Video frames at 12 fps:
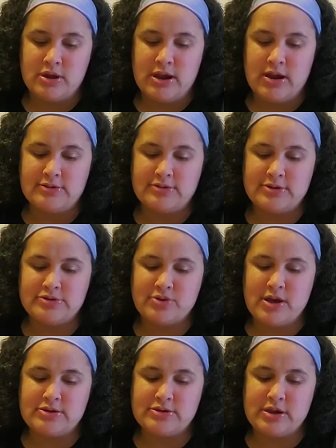And it said
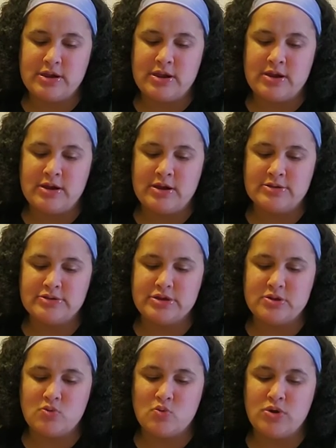scratch an
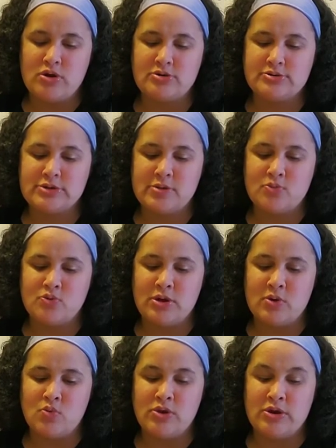instant winner symbol
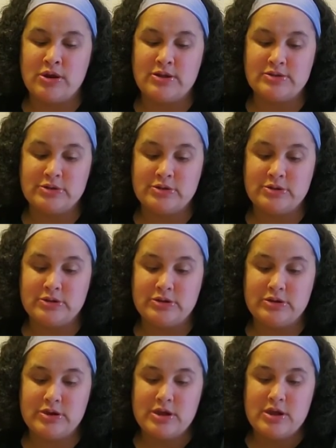and win instantly.
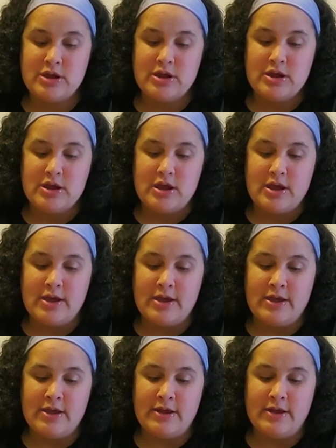
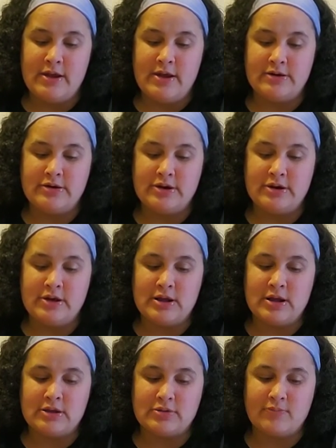And I didn't. I
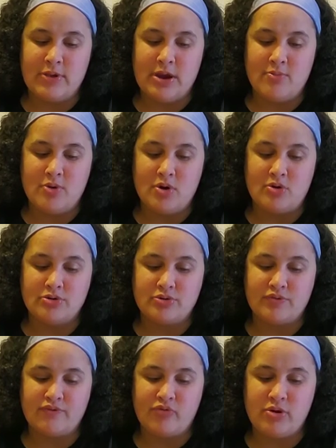got the BAM
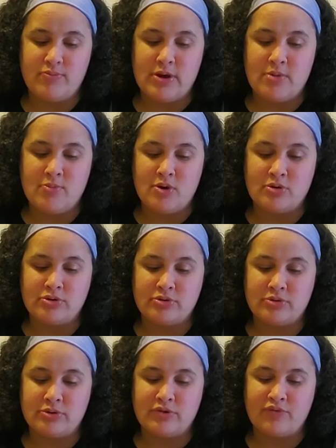Ultra, free BAM
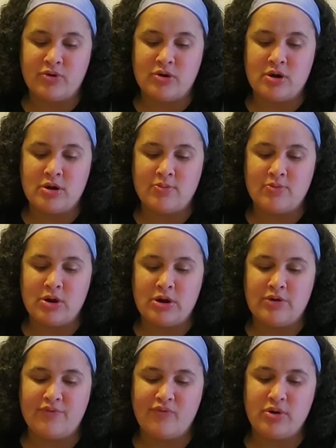Ultra, the free art upgrade,
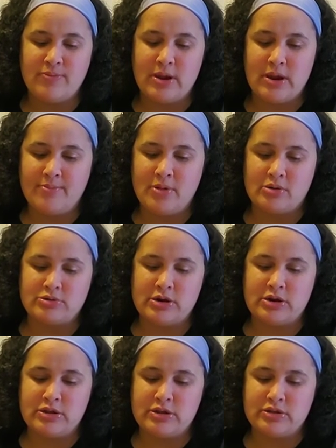and the free BAM box. I
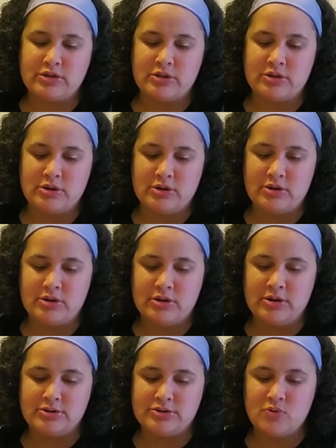didn't get the
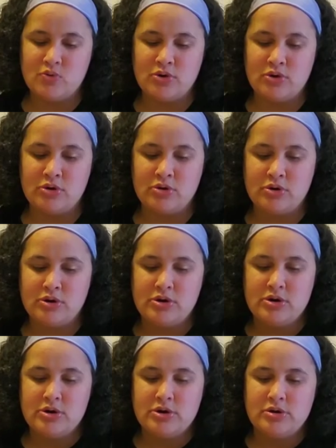instant winner.
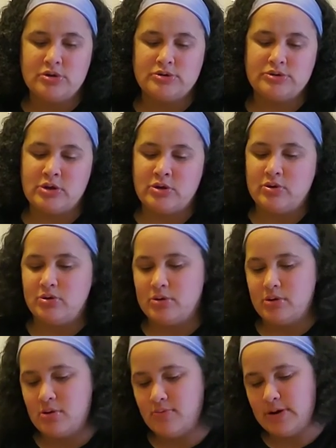So,
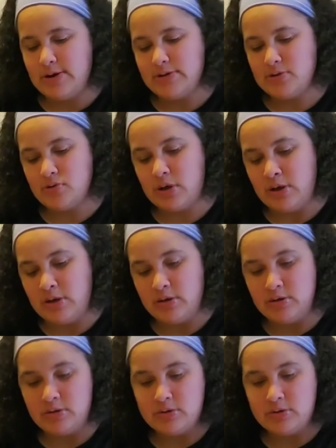I mean, that's okay.